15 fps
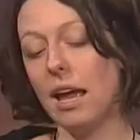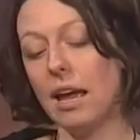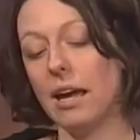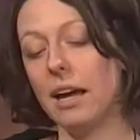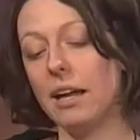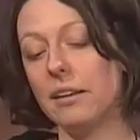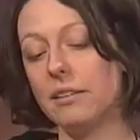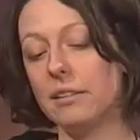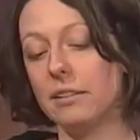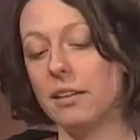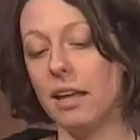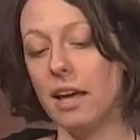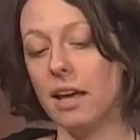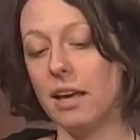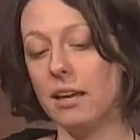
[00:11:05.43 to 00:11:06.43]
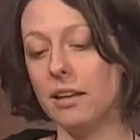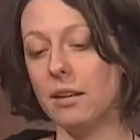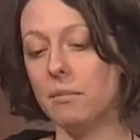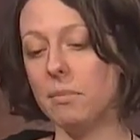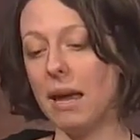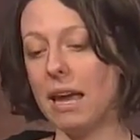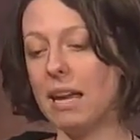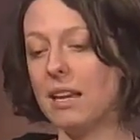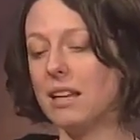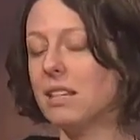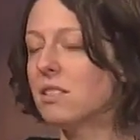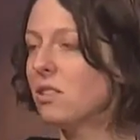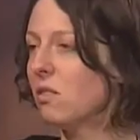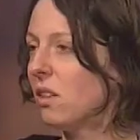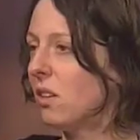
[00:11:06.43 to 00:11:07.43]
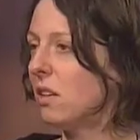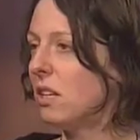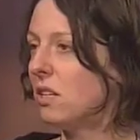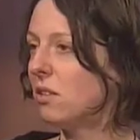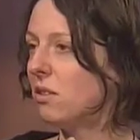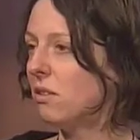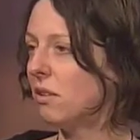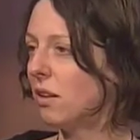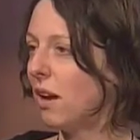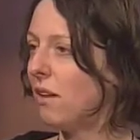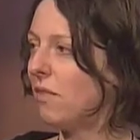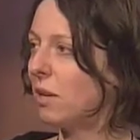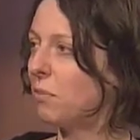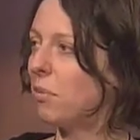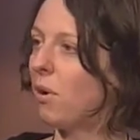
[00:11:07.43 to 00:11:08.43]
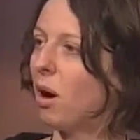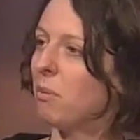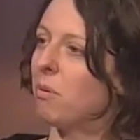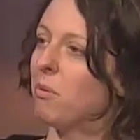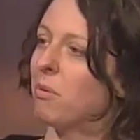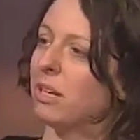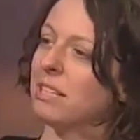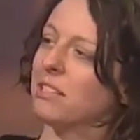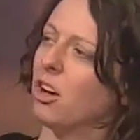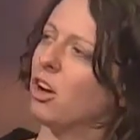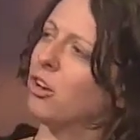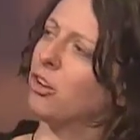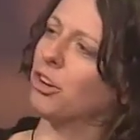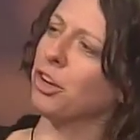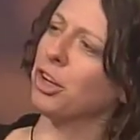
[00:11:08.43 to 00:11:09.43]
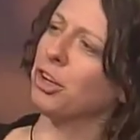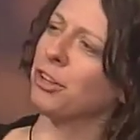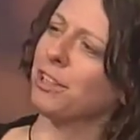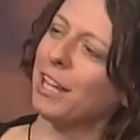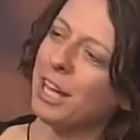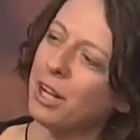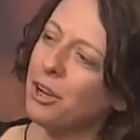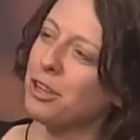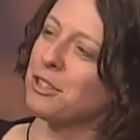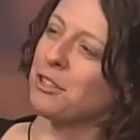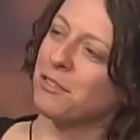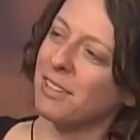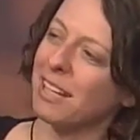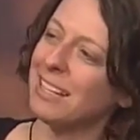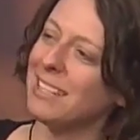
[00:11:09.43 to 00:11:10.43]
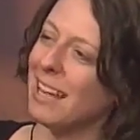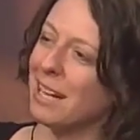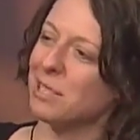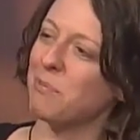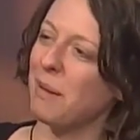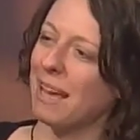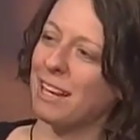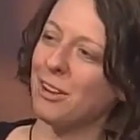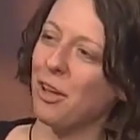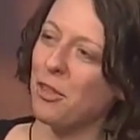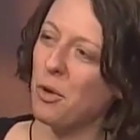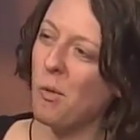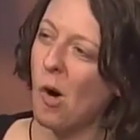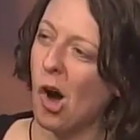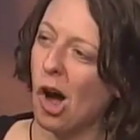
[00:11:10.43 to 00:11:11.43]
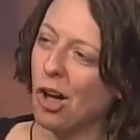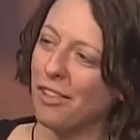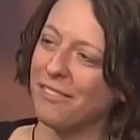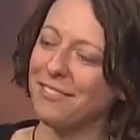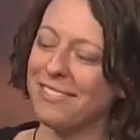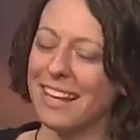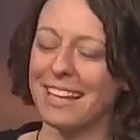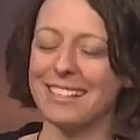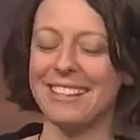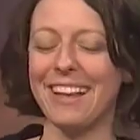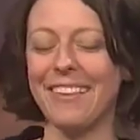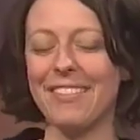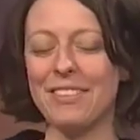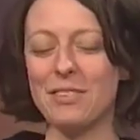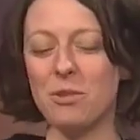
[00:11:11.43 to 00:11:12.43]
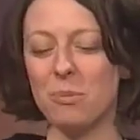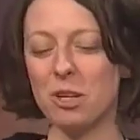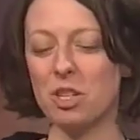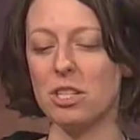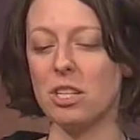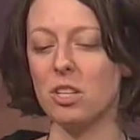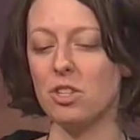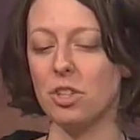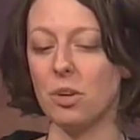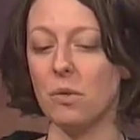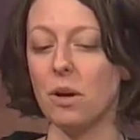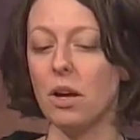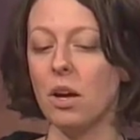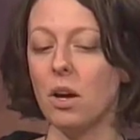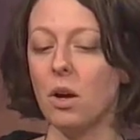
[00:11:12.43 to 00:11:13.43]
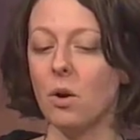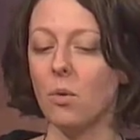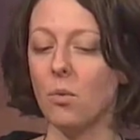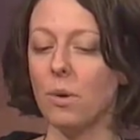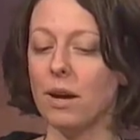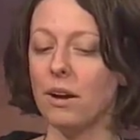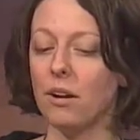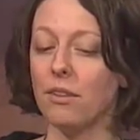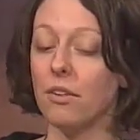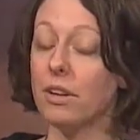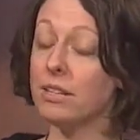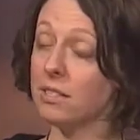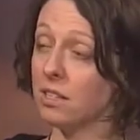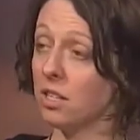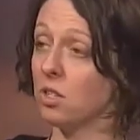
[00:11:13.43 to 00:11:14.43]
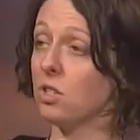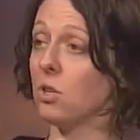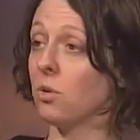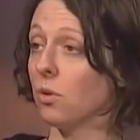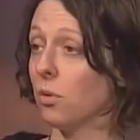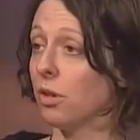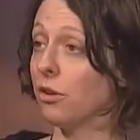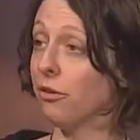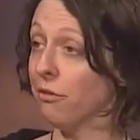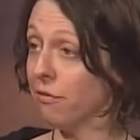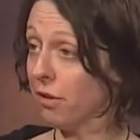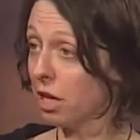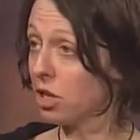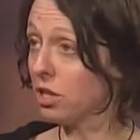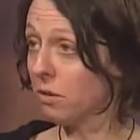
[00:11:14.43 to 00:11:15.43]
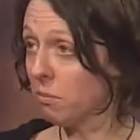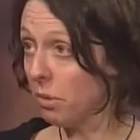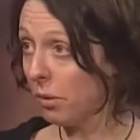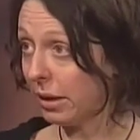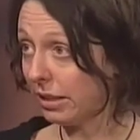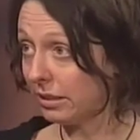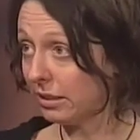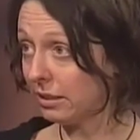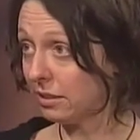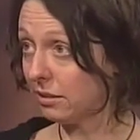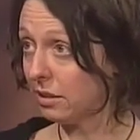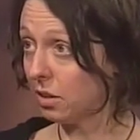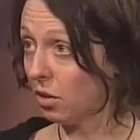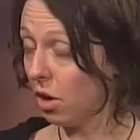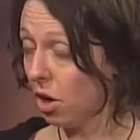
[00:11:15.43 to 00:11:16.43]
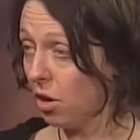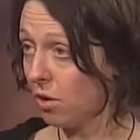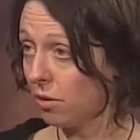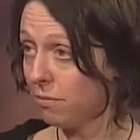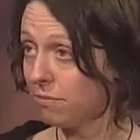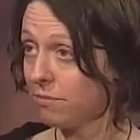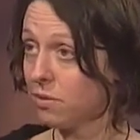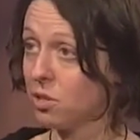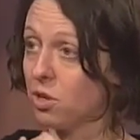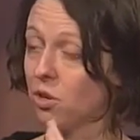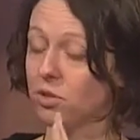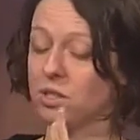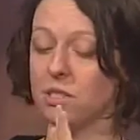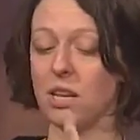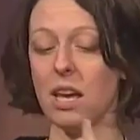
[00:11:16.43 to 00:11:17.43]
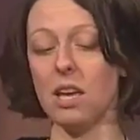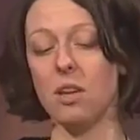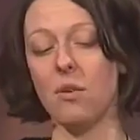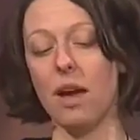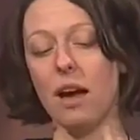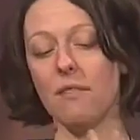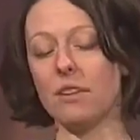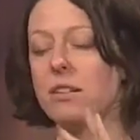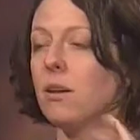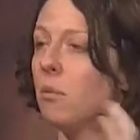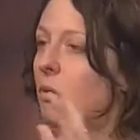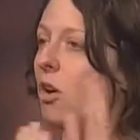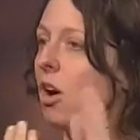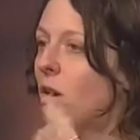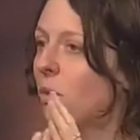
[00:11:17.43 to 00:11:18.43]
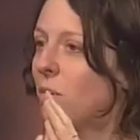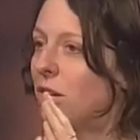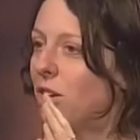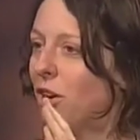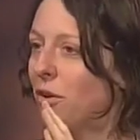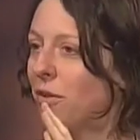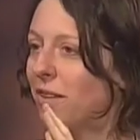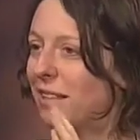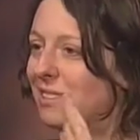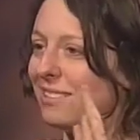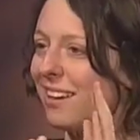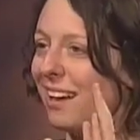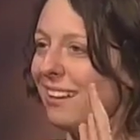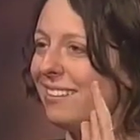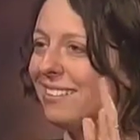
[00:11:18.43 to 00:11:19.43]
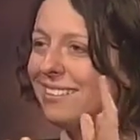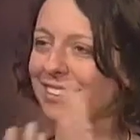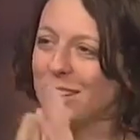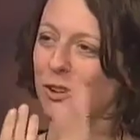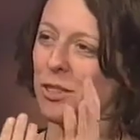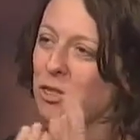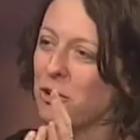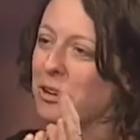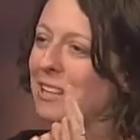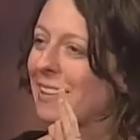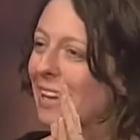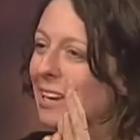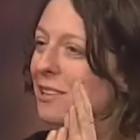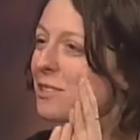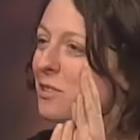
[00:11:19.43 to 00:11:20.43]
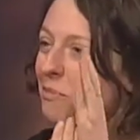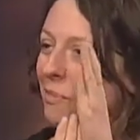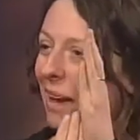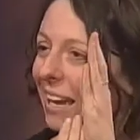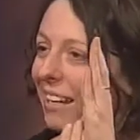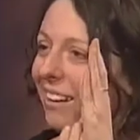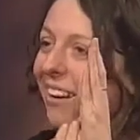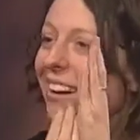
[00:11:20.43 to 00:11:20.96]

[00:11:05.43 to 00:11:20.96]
And lead paint isn't really having a problem when it's under your layers of latex paint on the wall. That's not so much the issue. Where there is an issue or where there are friction points in your home. So say you have a double hung window that's got 30 layers of paint